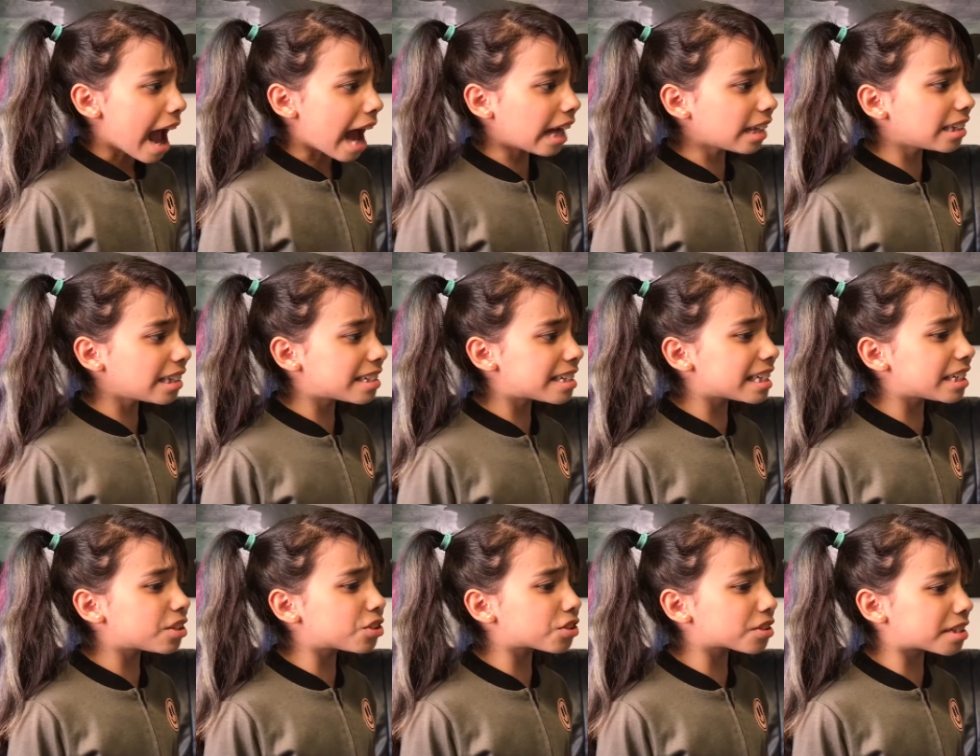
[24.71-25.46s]
And the
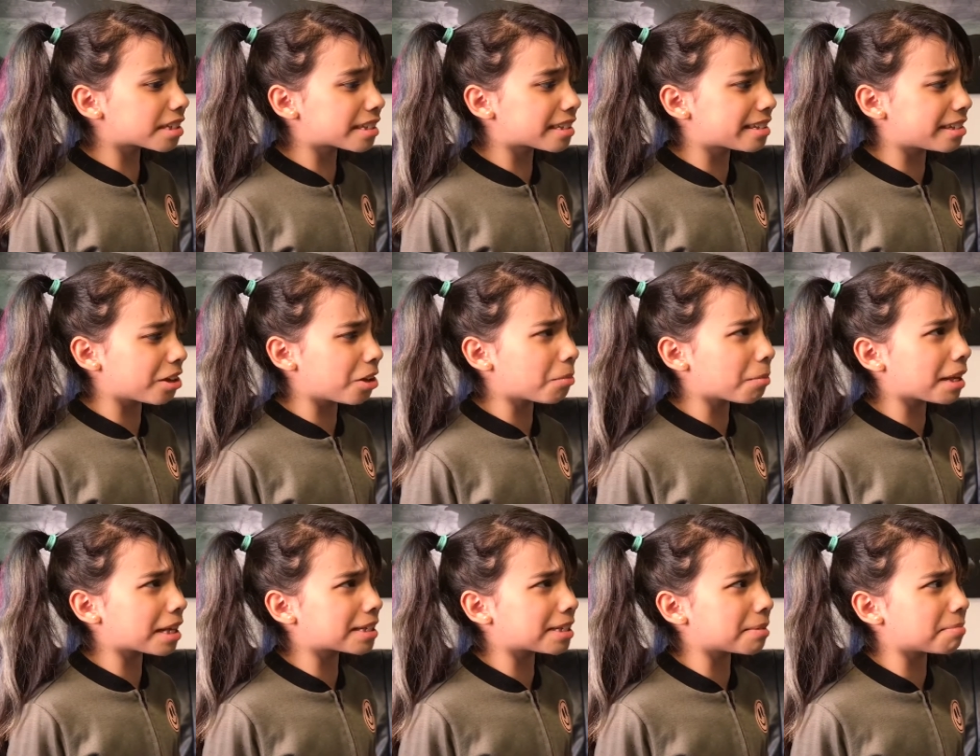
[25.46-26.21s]
teacher still
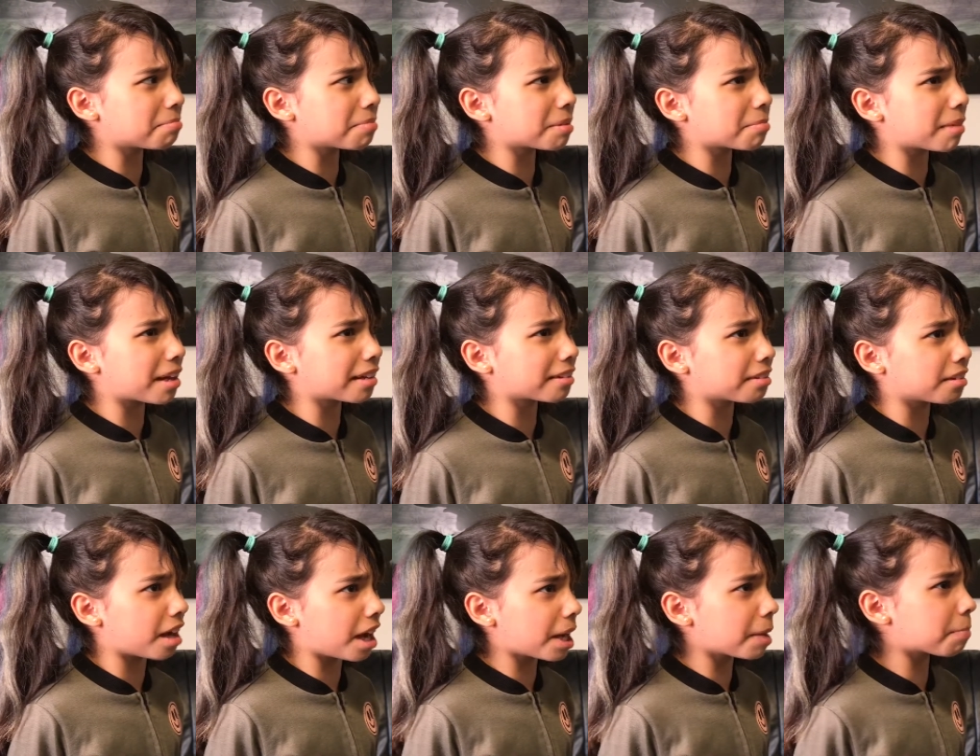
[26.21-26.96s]
makes him be my
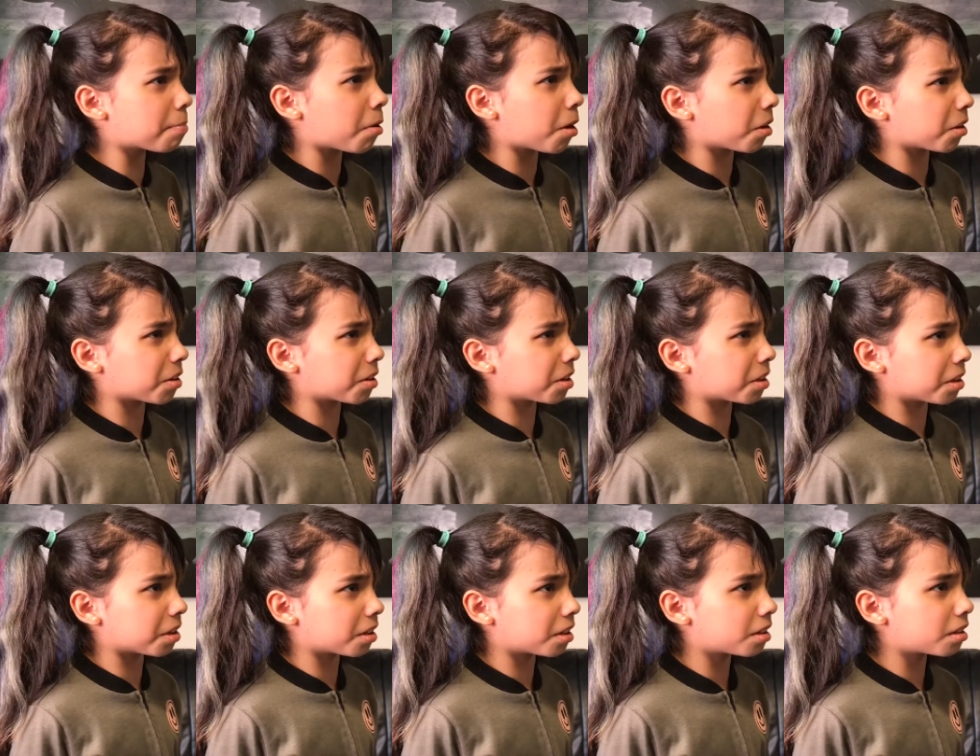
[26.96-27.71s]
line
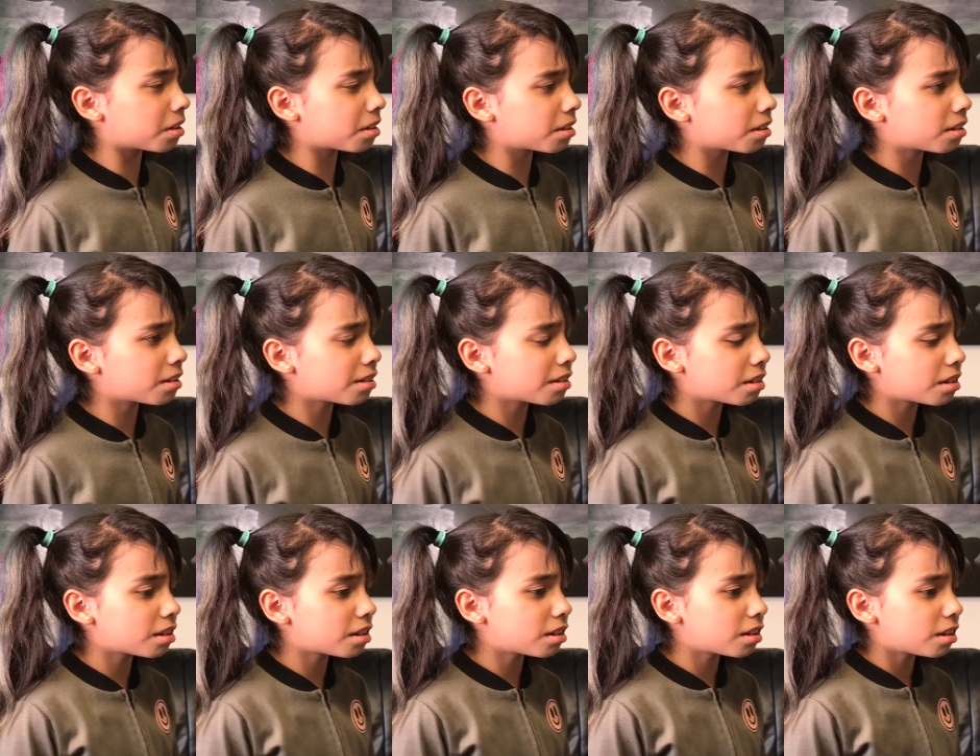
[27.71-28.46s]
partner. What's a
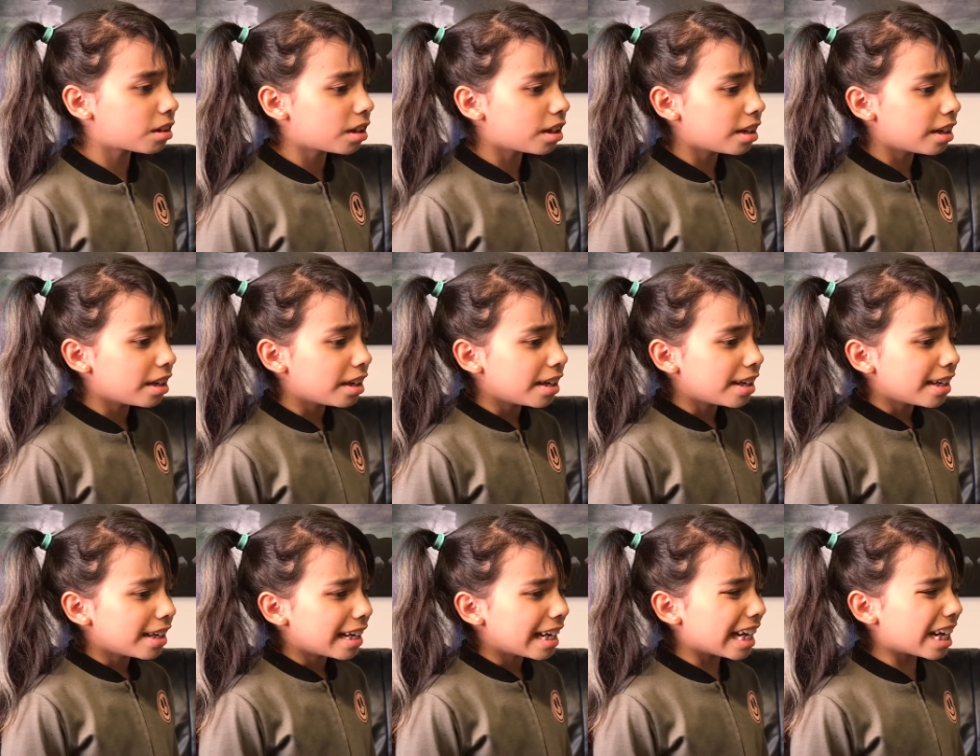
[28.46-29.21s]
line partner?
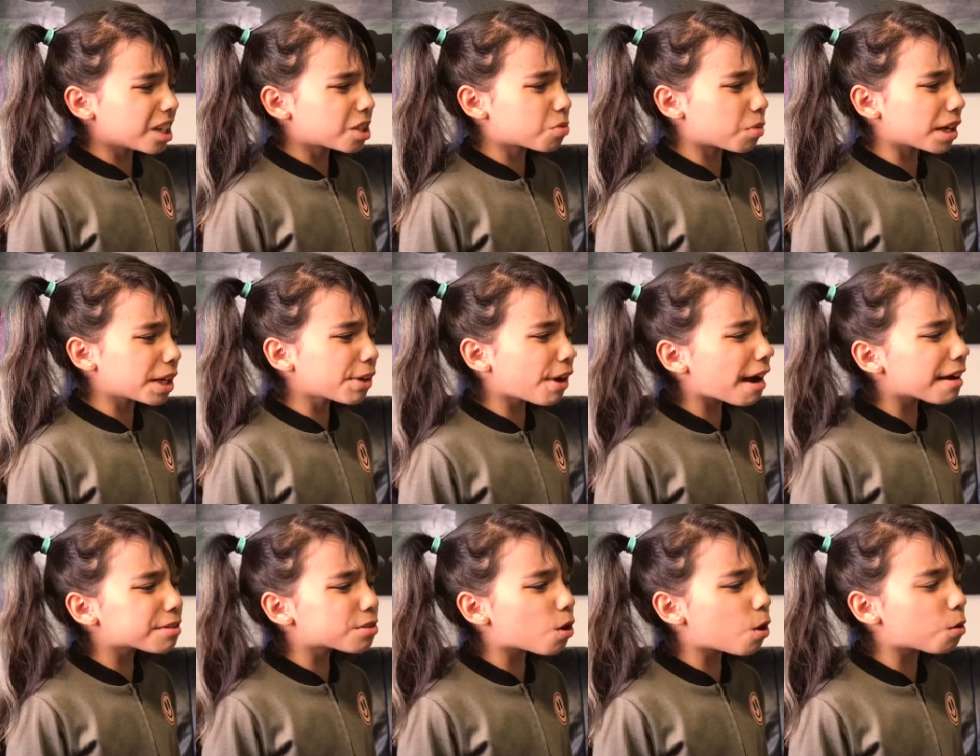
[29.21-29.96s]
It's when you
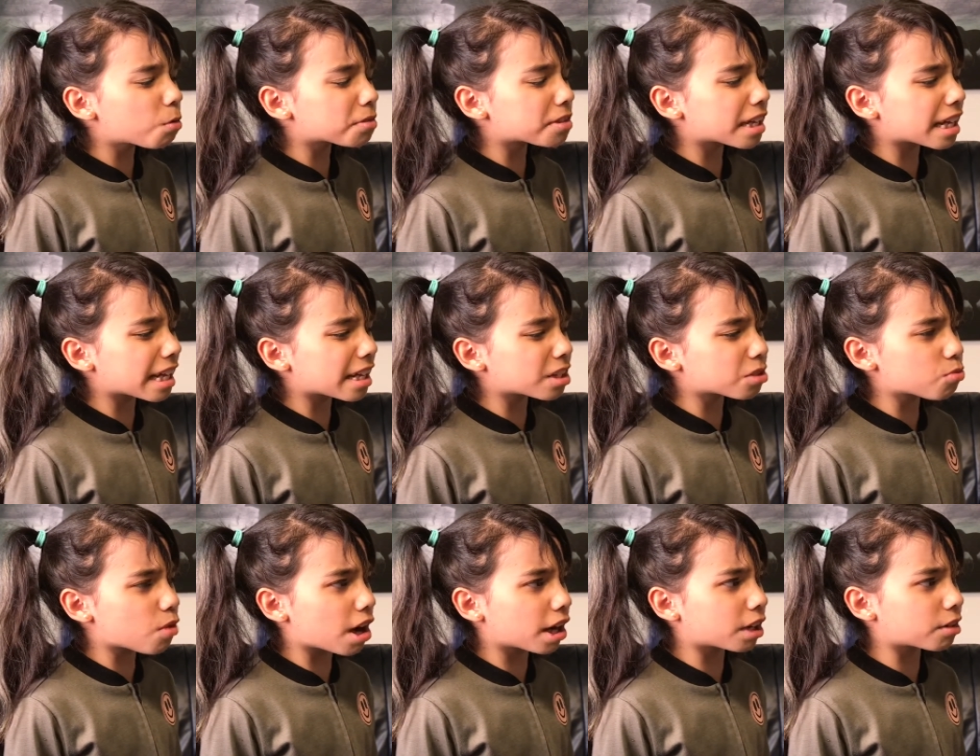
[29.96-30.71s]
have to hold
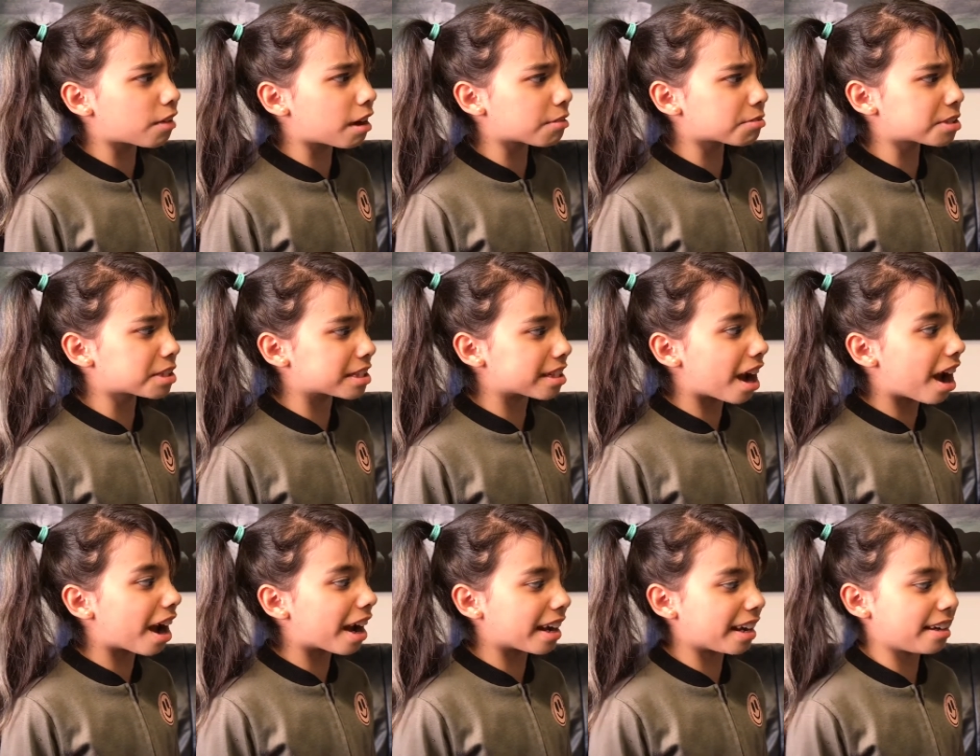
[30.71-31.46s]
hands while you're
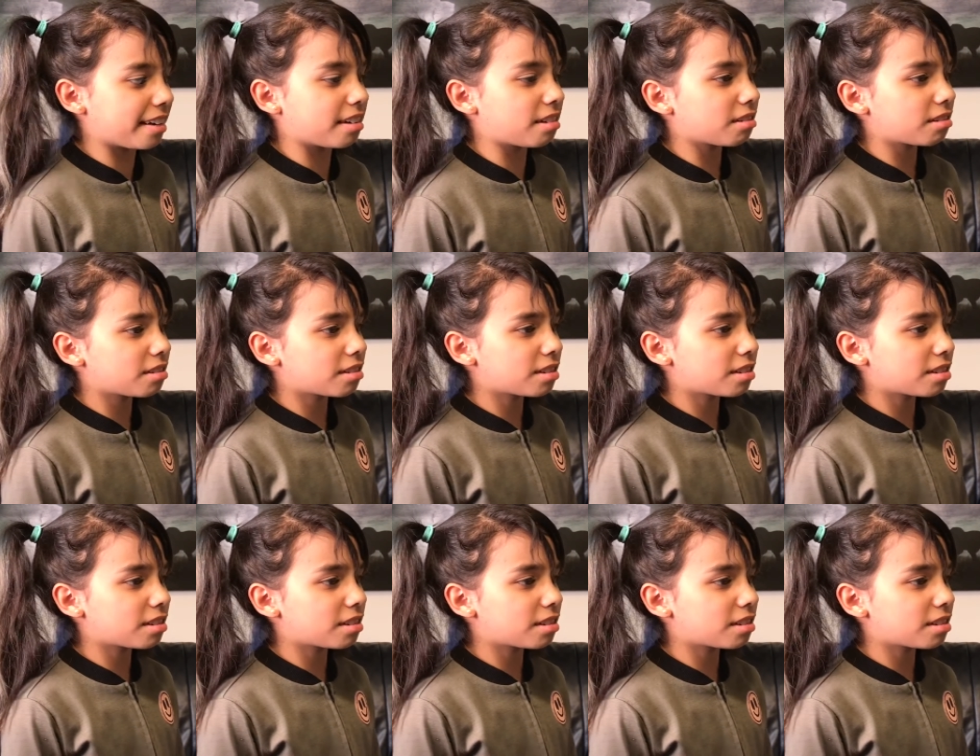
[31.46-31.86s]
outside.